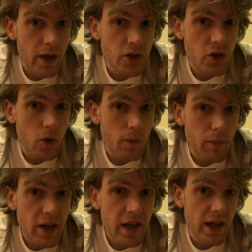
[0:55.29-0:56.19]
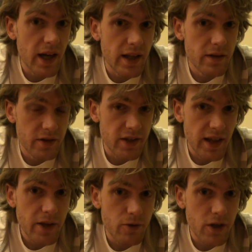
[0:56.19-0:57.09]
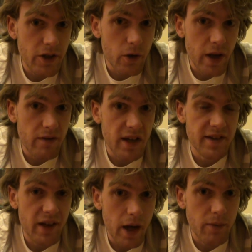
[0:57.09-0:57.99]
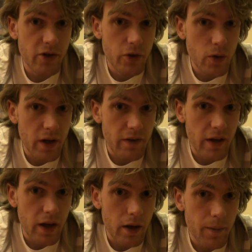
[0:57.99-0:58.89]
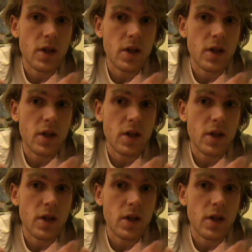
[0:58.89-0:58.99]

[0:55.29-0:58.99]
So Monday, I just literally don't have any time to do anything.